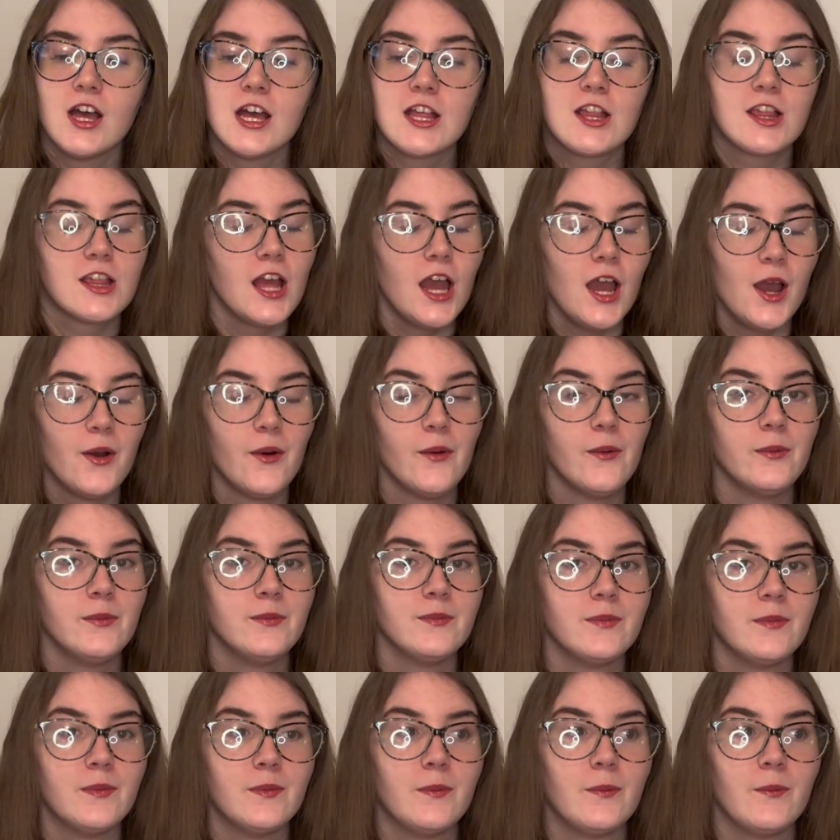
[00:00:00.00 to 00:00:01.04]
So,
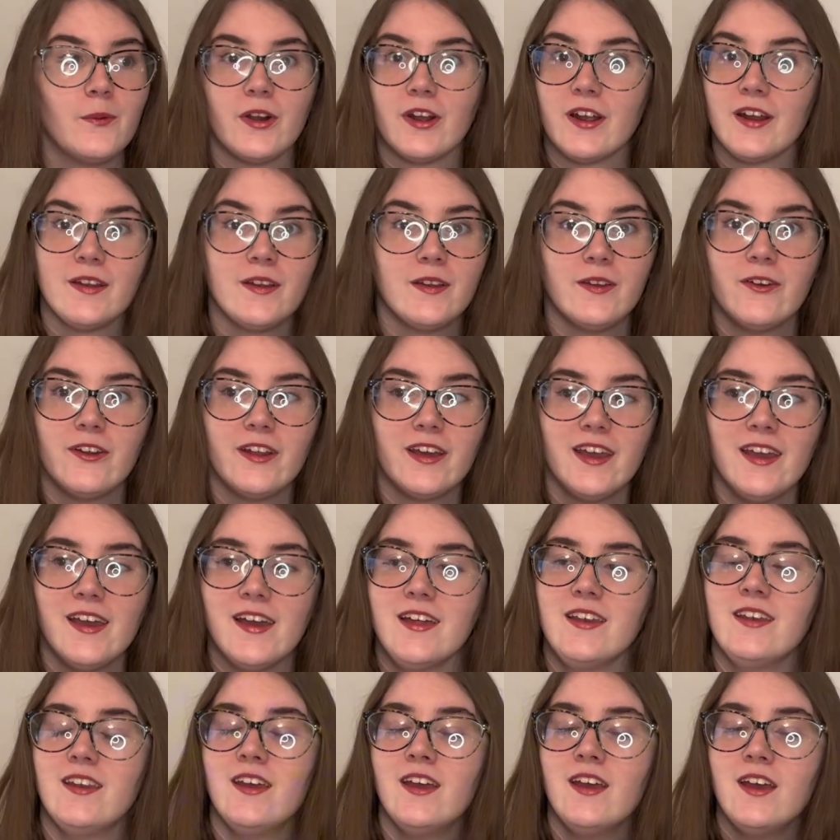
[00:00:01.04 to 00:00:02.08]
we're going to do it
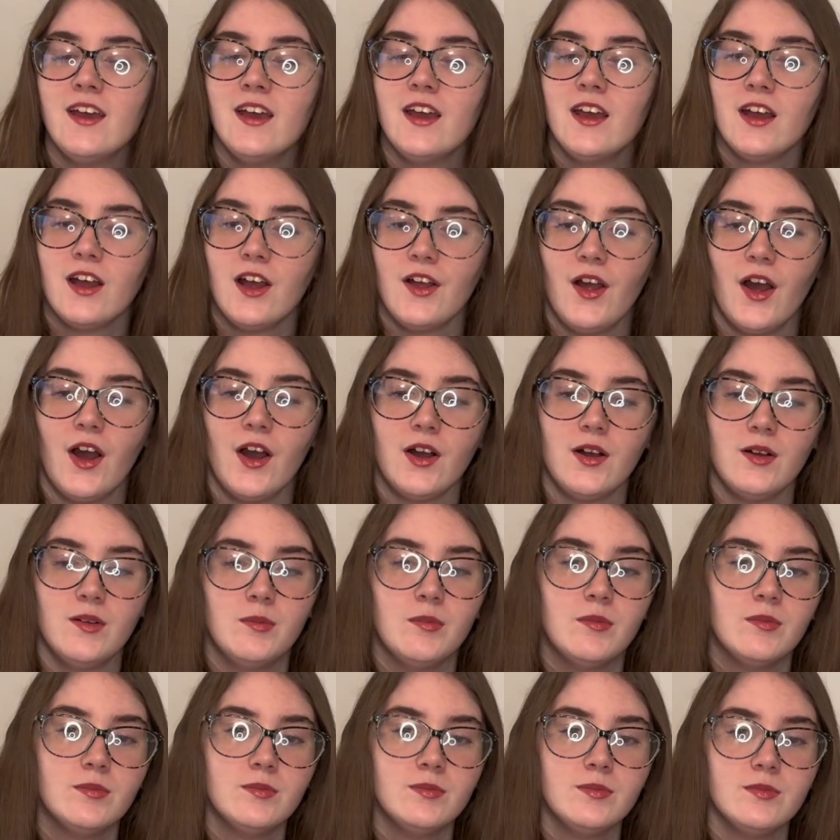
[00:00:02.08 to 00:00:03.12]
again.
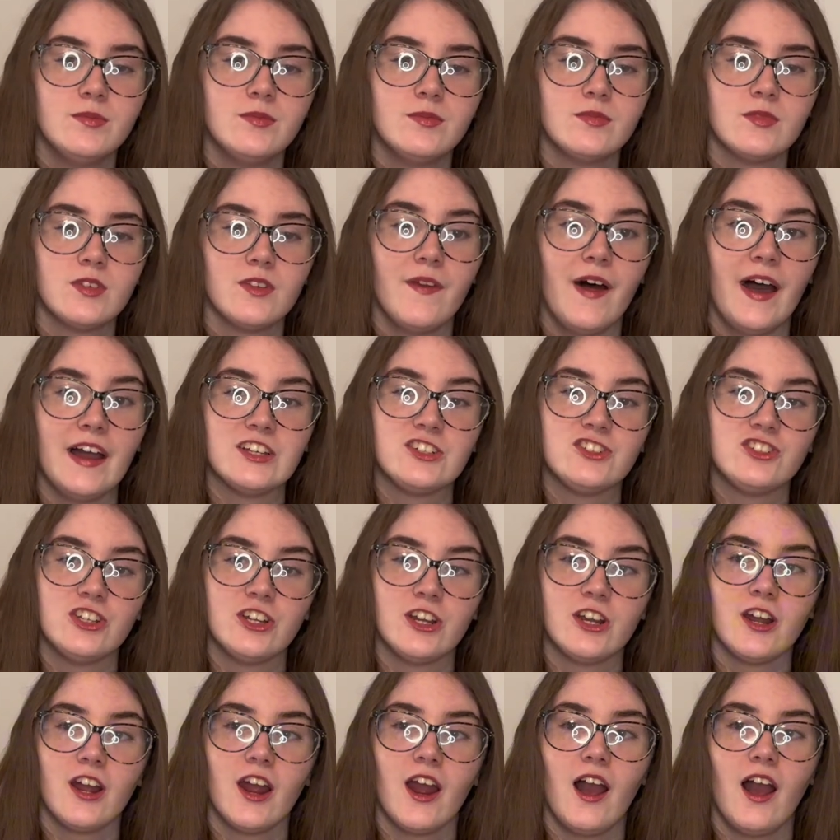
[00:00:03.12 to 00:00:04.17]
Um, last
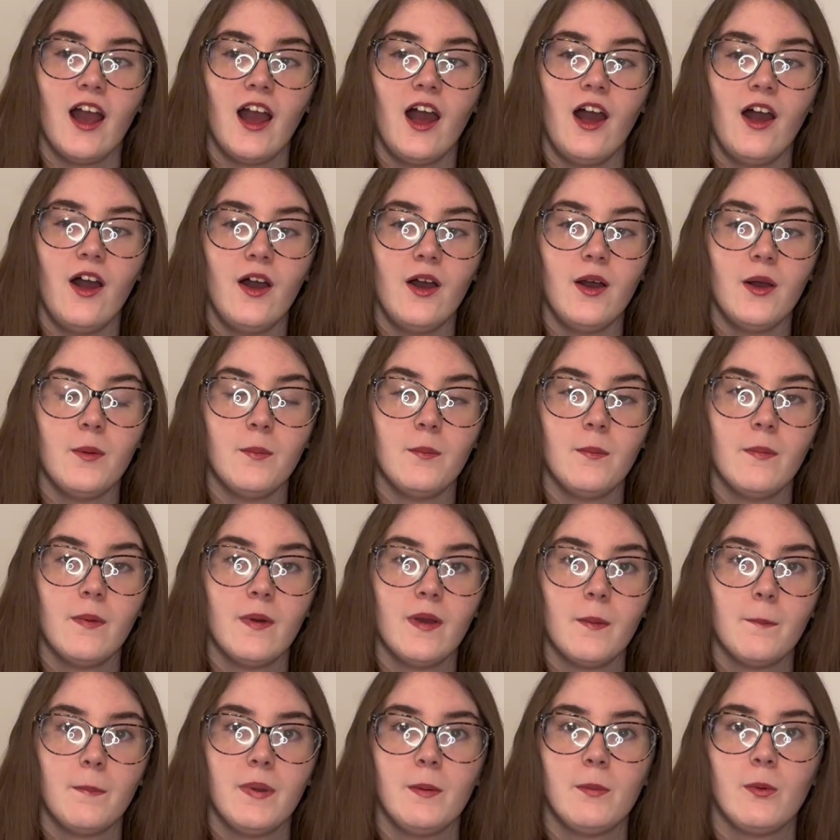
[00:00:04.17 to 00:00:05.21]
year, um,
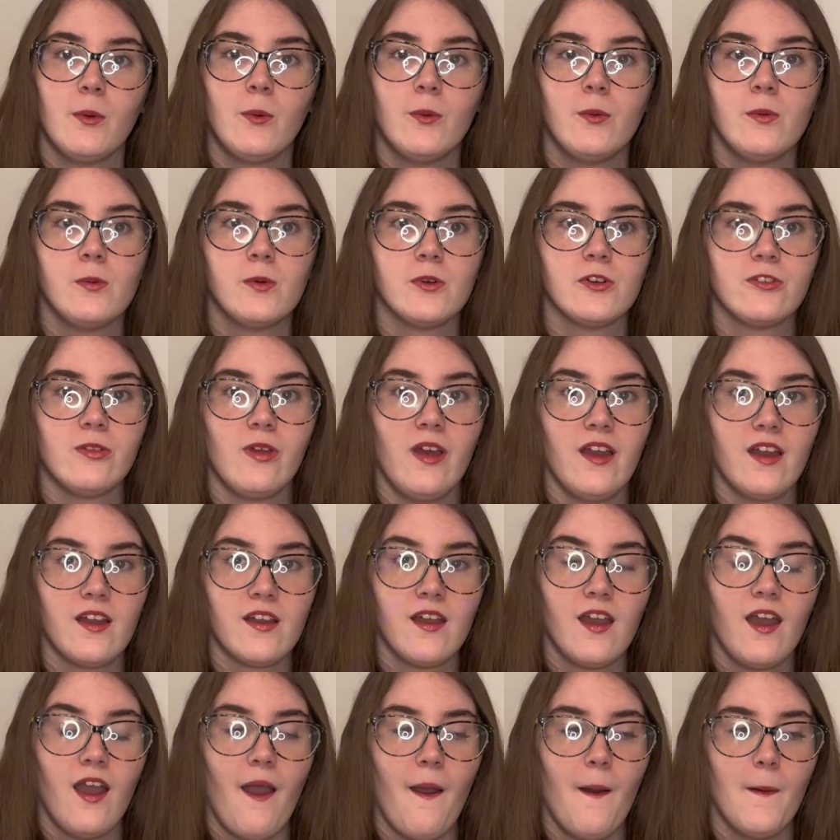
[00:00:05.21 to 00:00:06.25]
people were
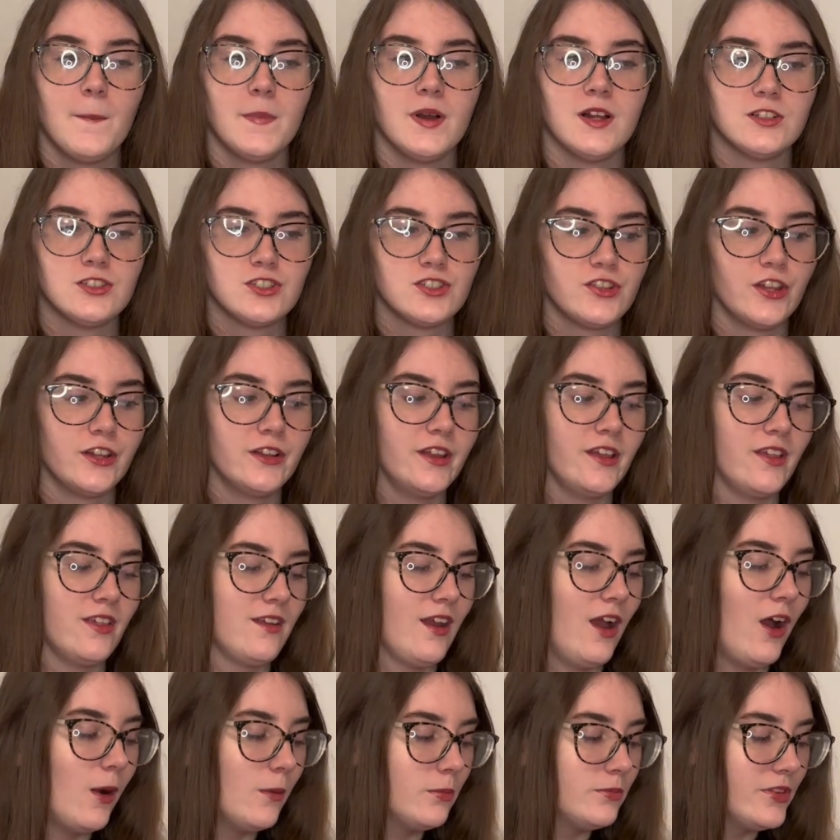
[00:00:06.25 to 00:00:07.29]
saying how much the list
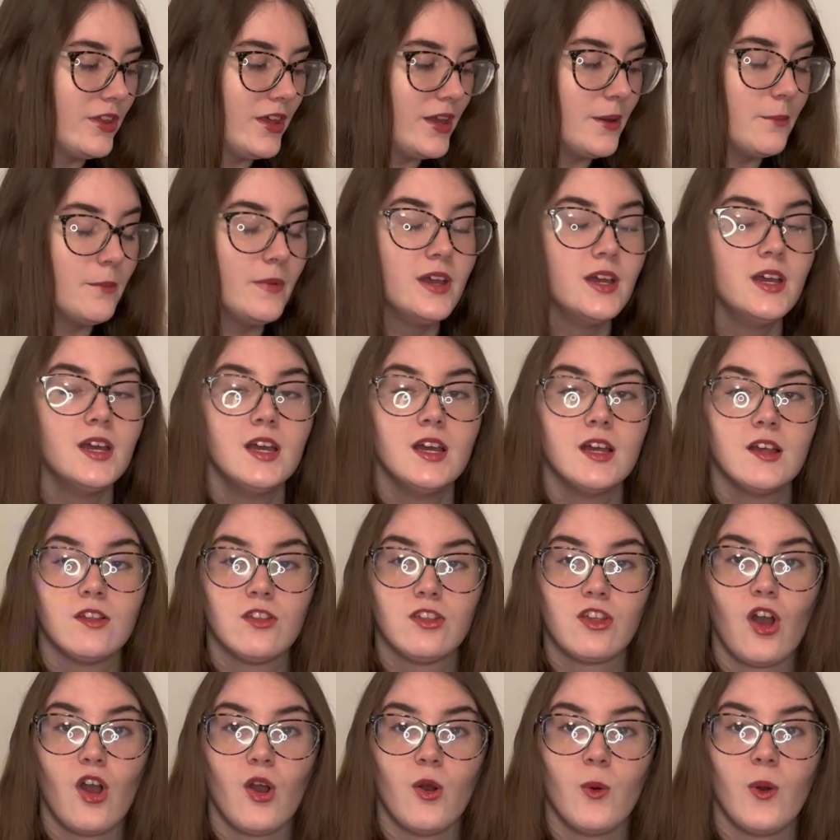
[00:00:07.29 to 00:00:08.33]
helped them.
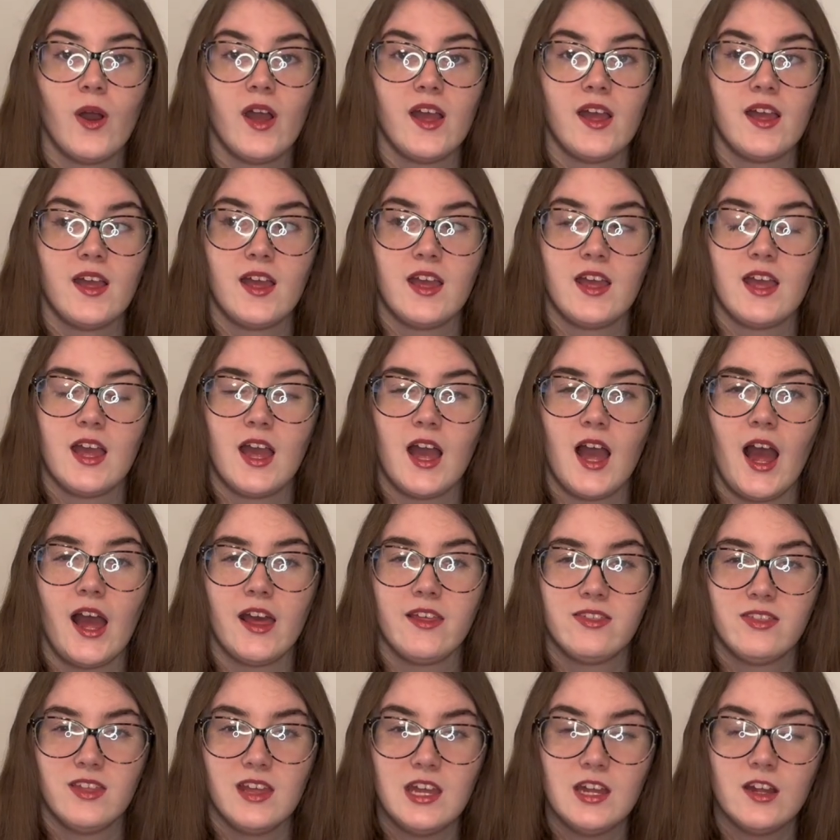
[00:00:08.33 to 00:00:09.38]
So, I
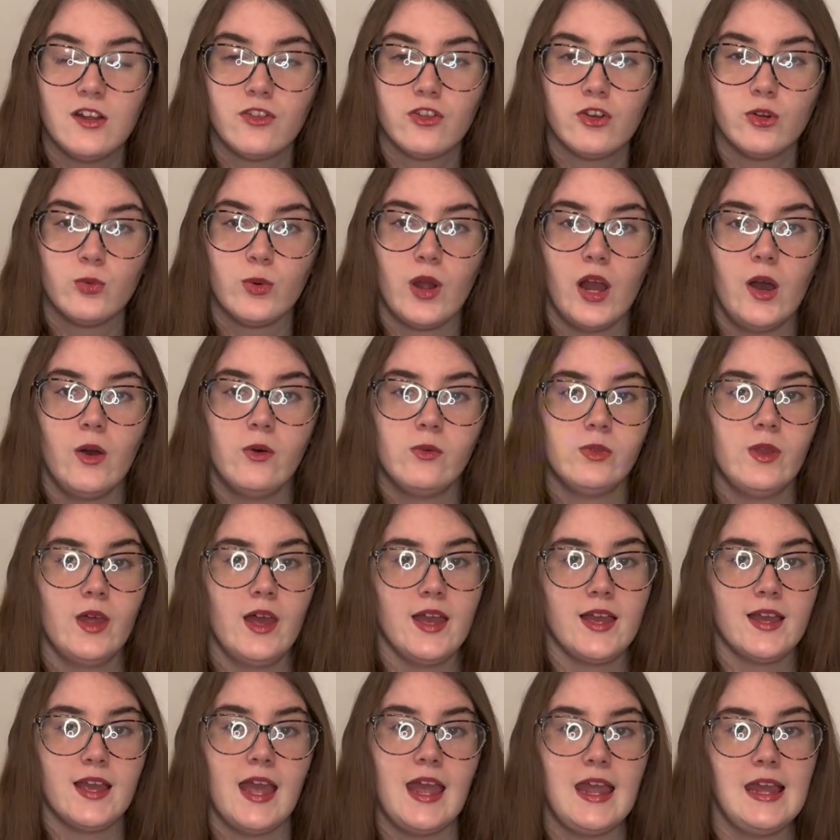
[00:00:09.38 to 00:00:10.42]
think it's around
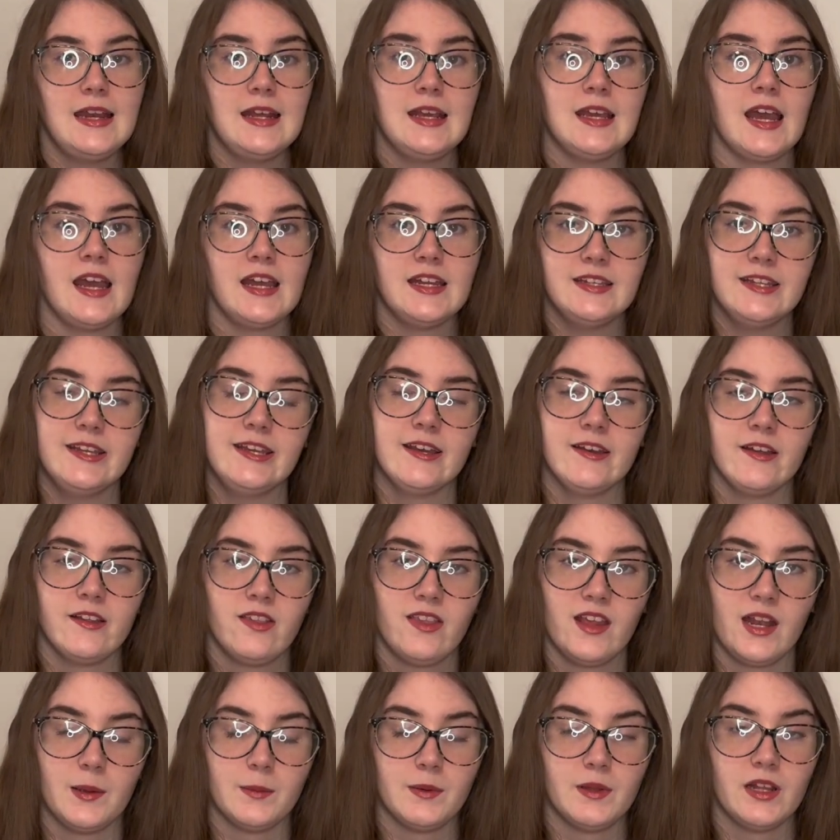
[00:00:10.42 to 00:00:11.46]
like 80 ideas
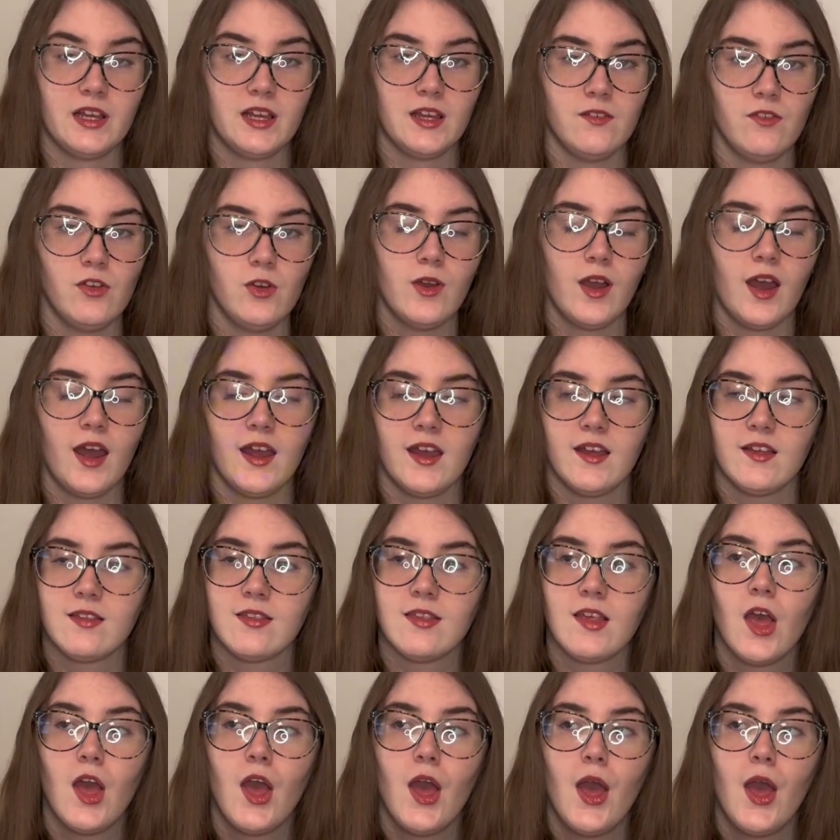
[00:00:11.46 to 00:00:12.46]
that I'm going to give you guys.